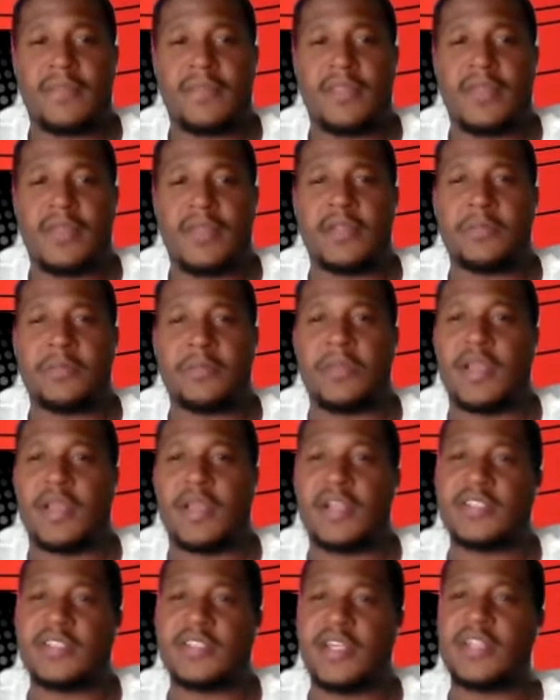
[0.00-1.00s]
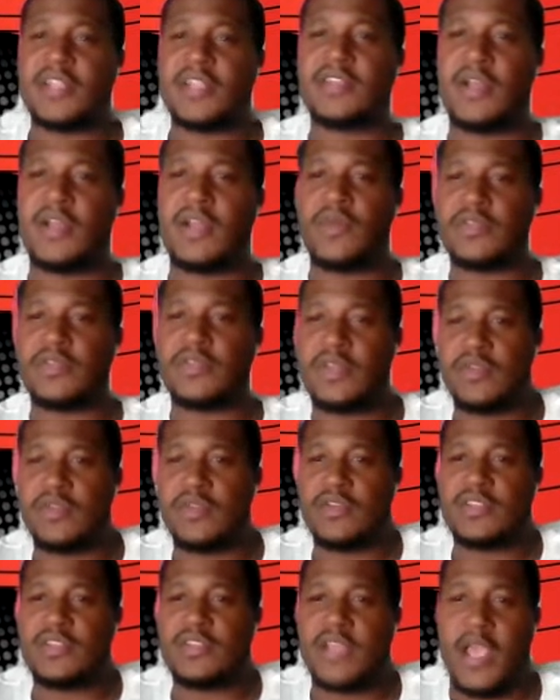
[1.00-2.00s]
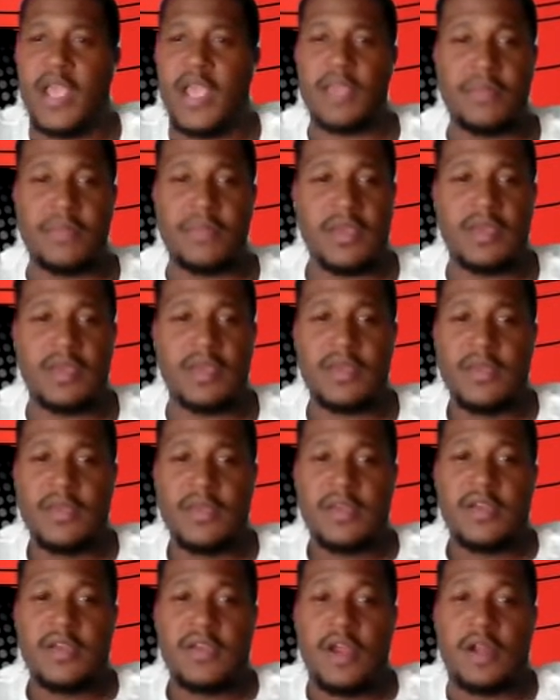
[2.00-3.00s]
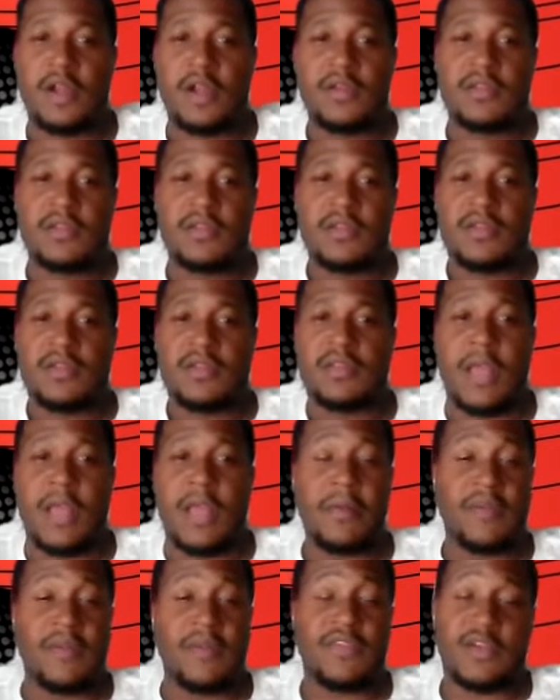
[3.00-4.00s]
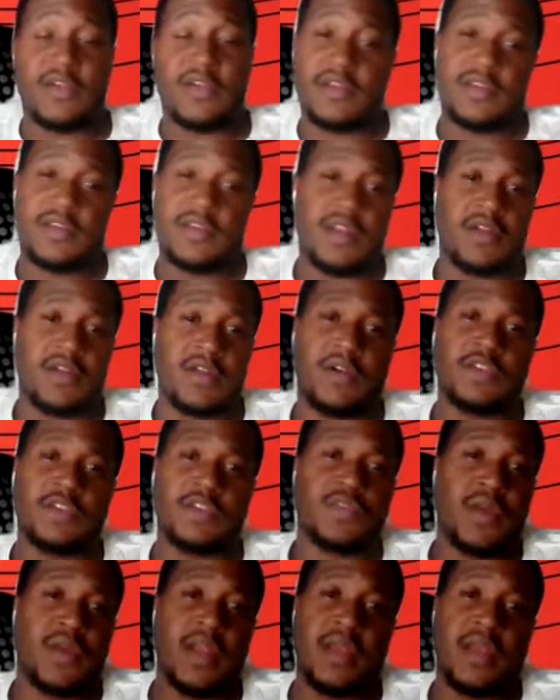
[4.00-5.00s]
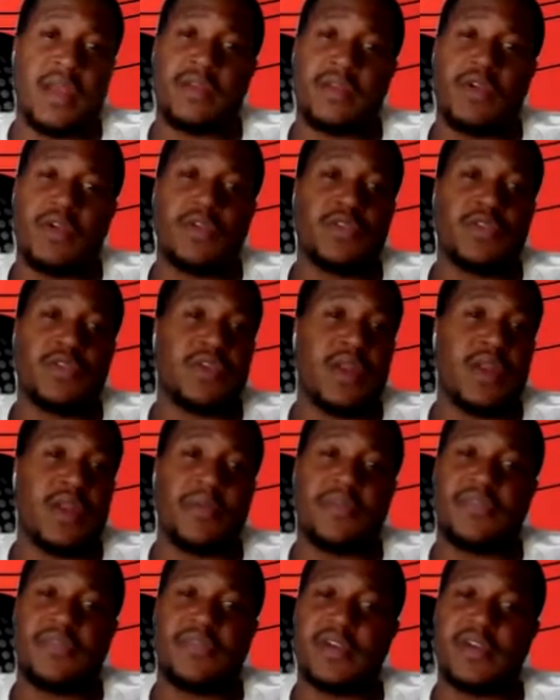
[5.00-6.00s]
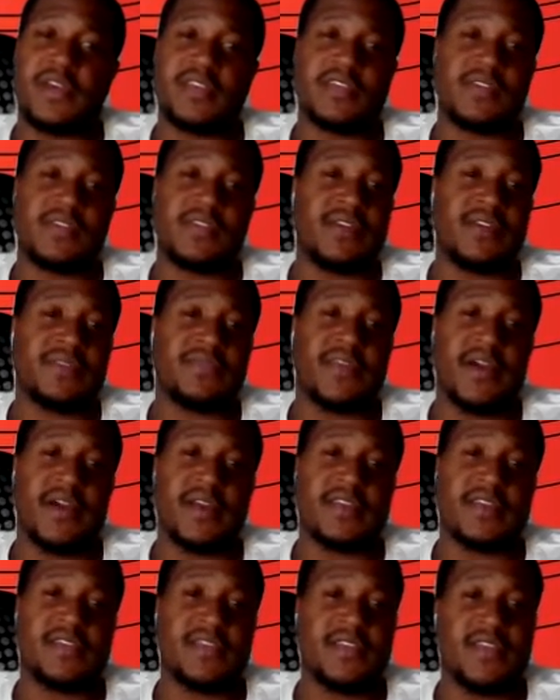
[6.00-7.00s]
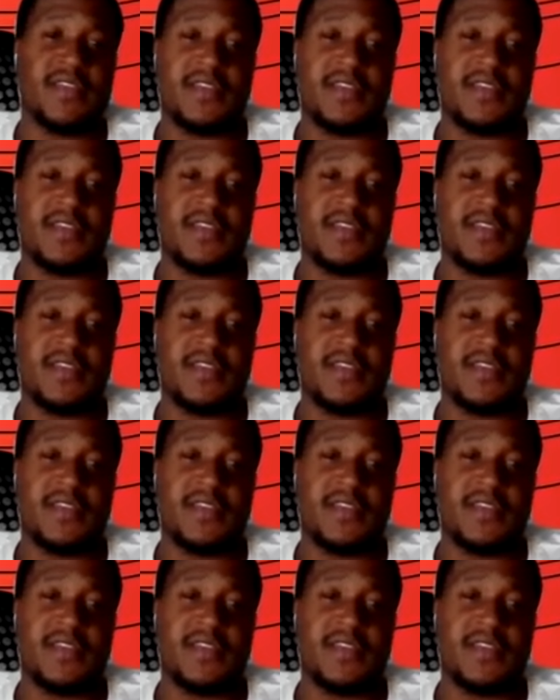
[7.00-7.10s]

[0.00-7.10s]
Hey, but like I said, they just gotta watch it. When you see AD, that motherfucker. The only reason why that motherfucker still get fight.